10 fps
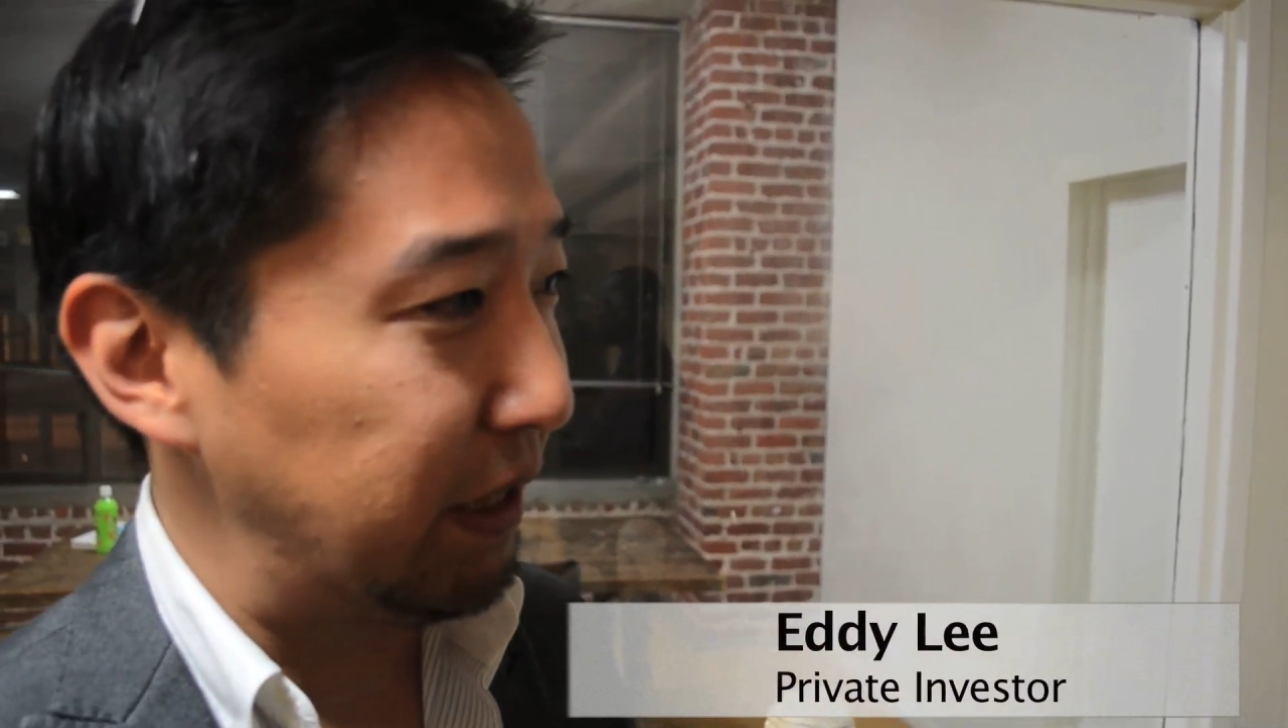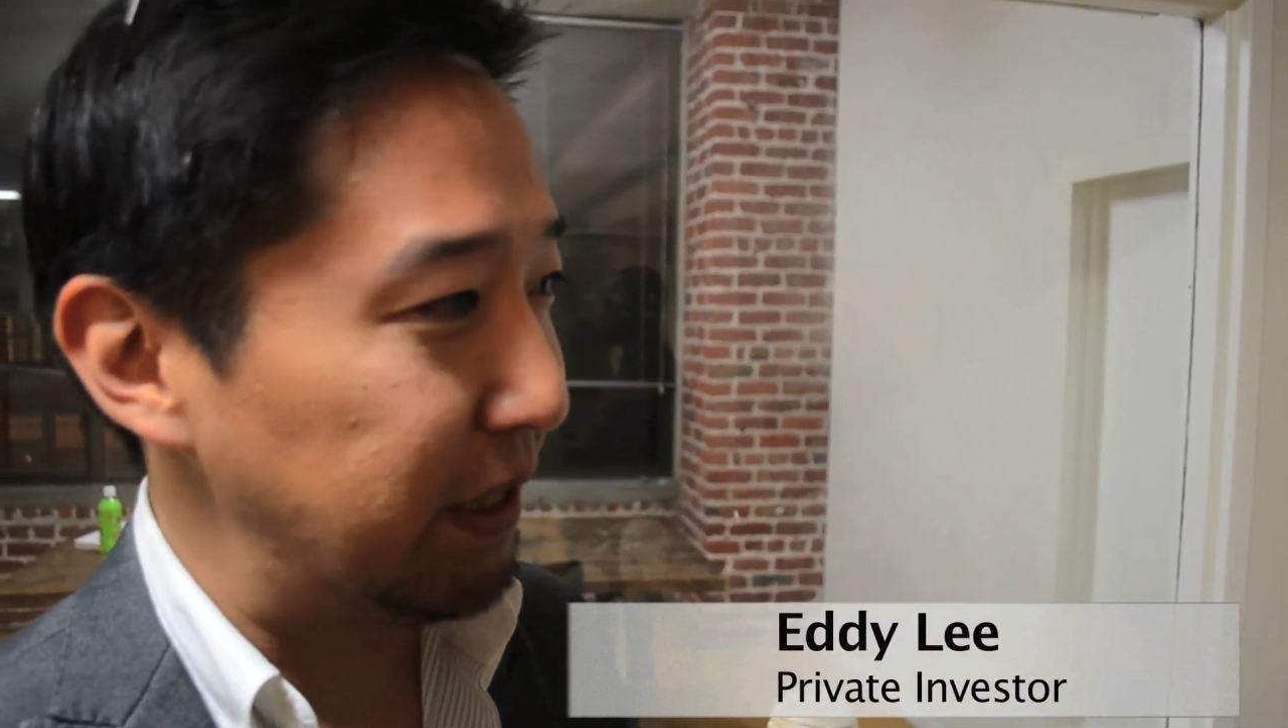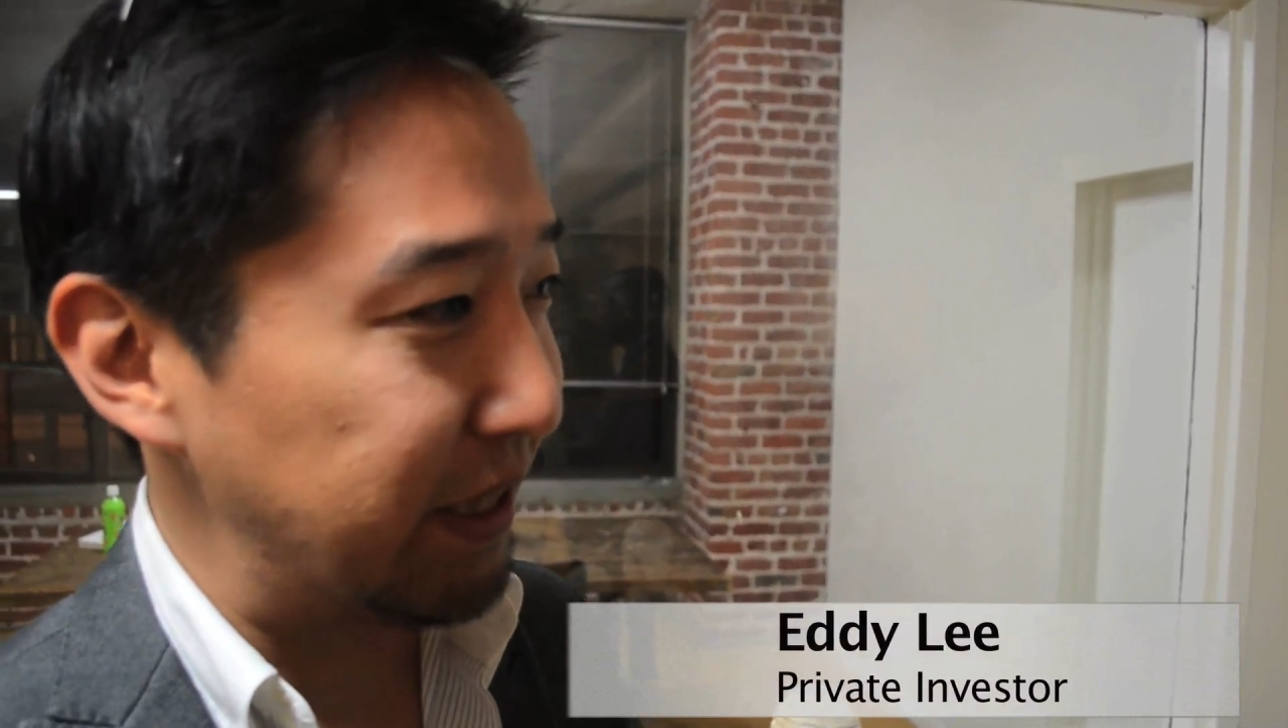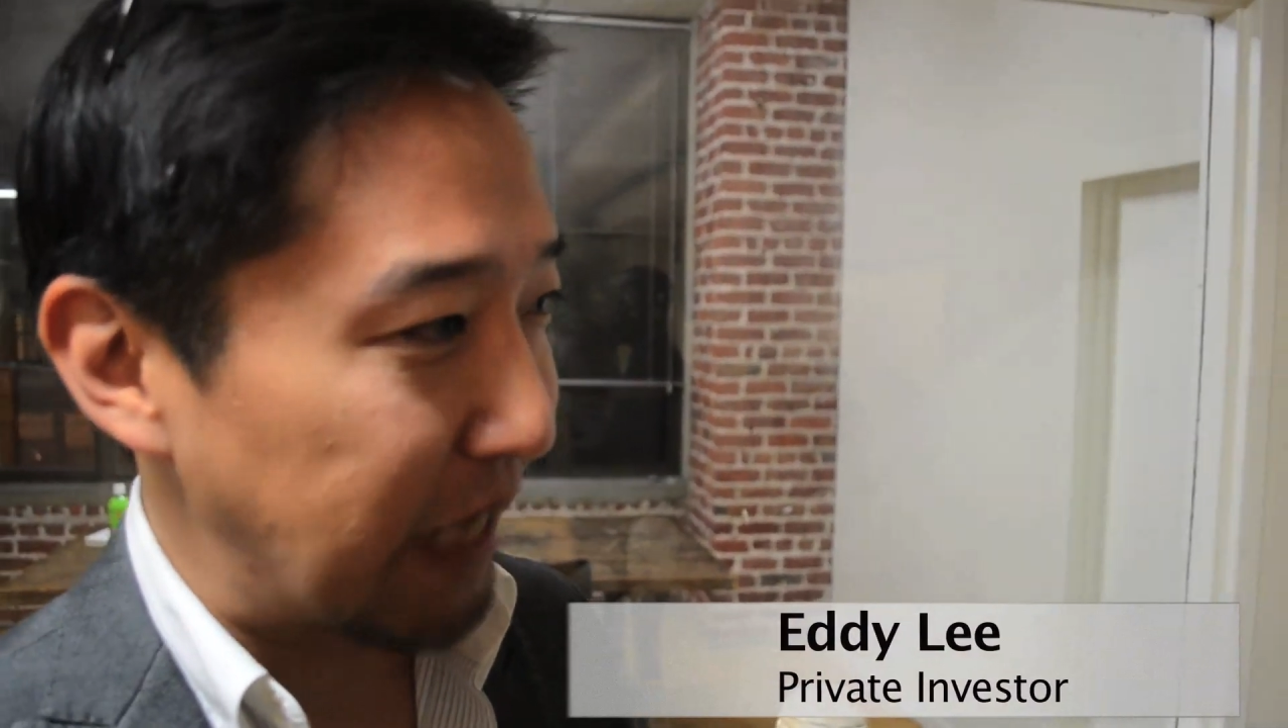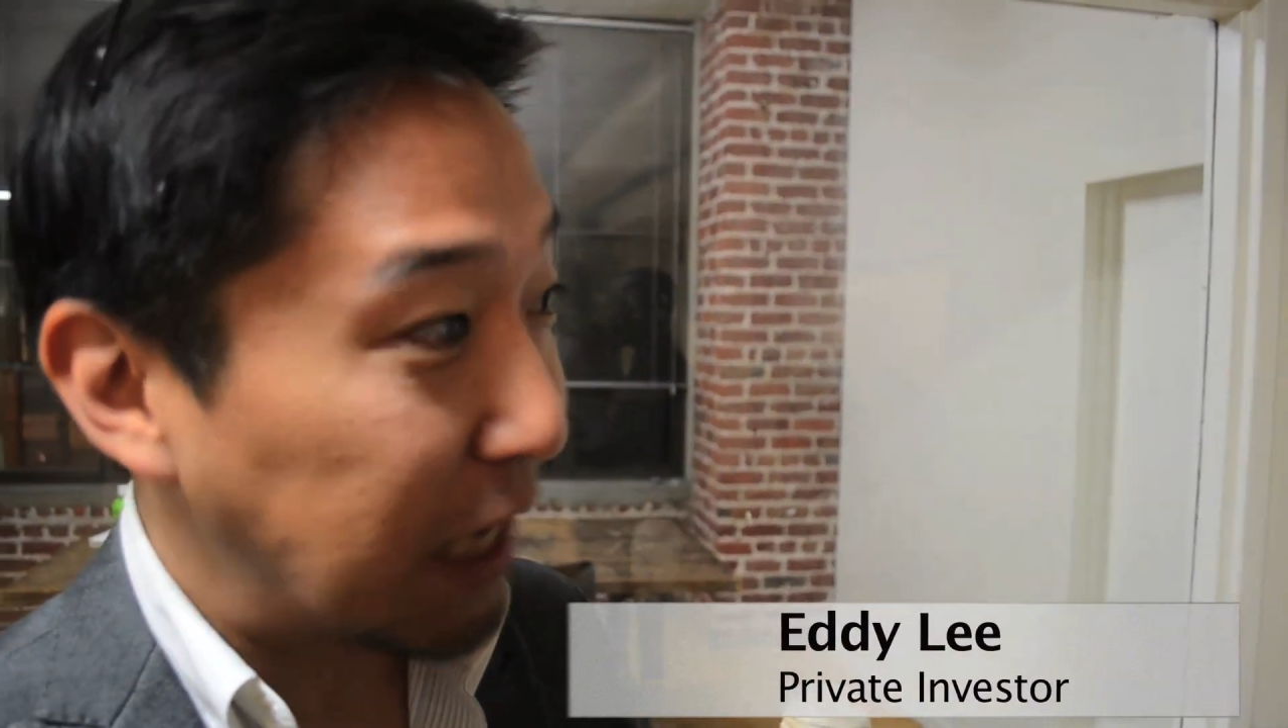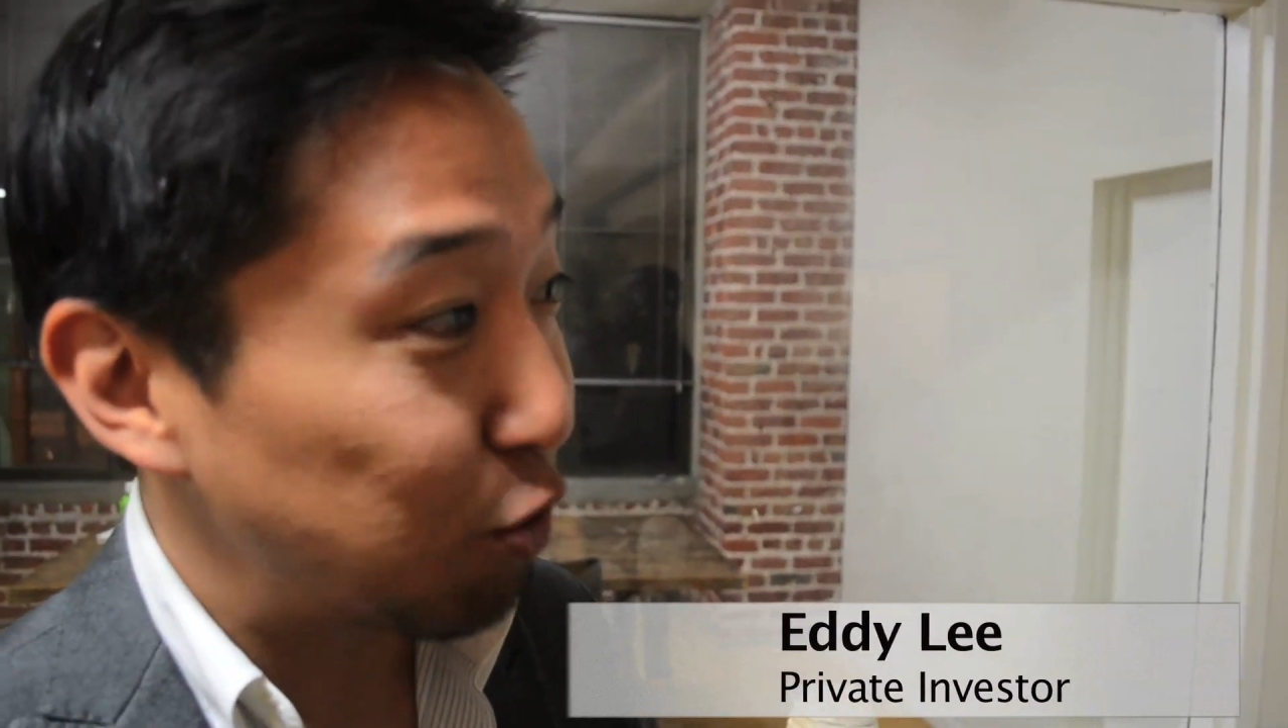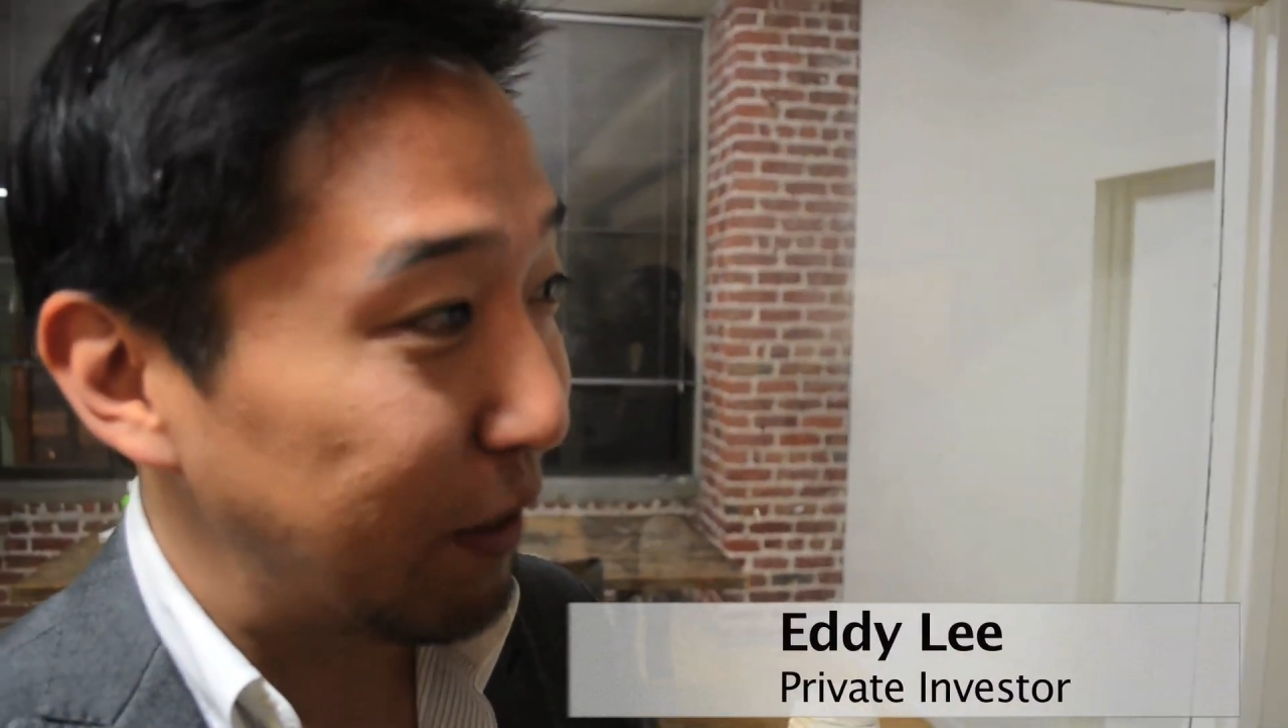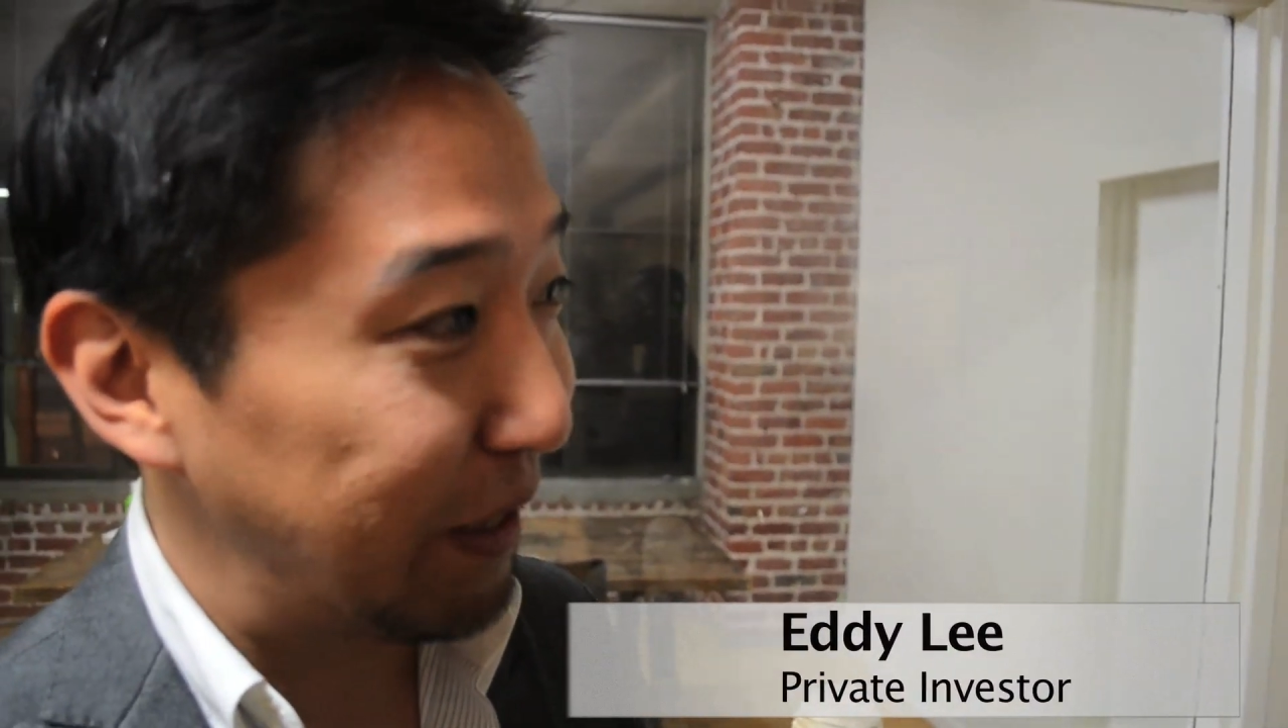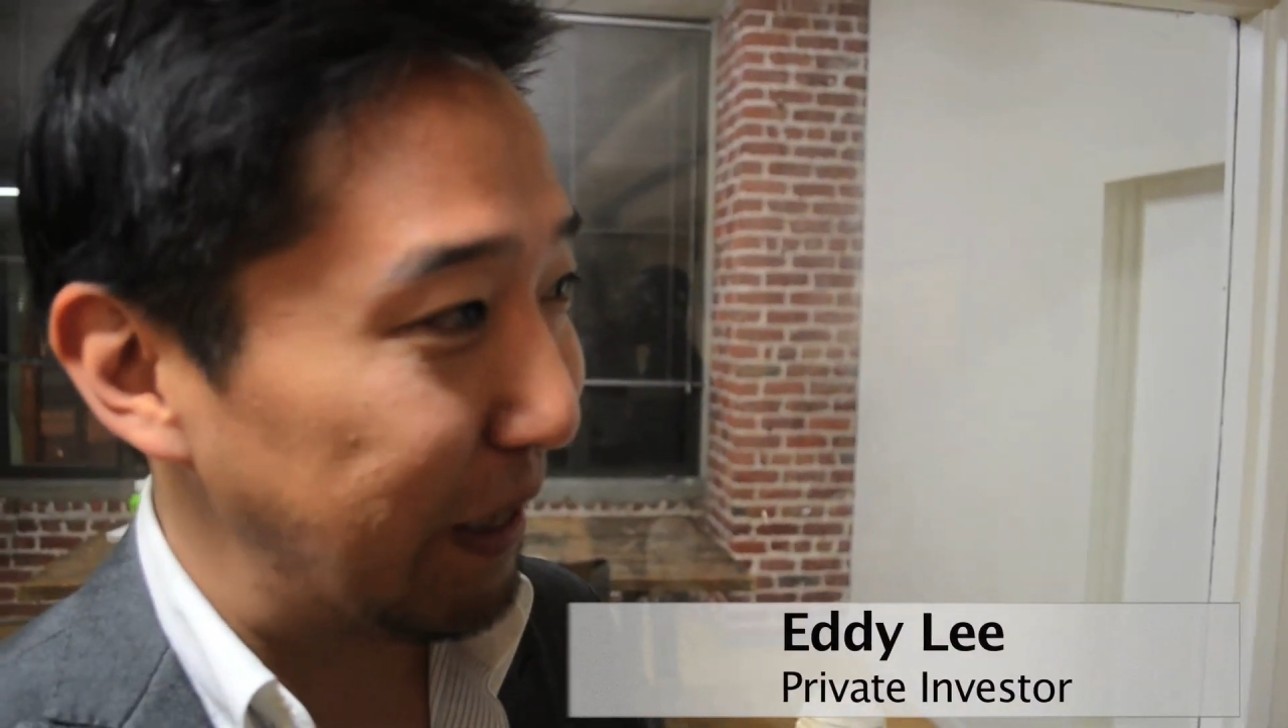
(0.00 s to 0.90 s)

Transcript: saturated